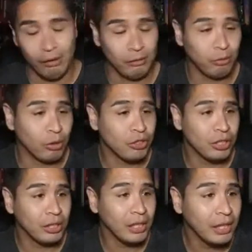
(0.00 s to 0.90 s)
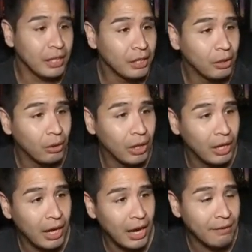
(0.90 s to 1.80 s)
Unfortunately,
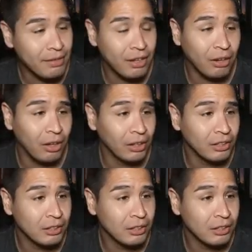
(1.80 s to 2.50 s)
I have to call a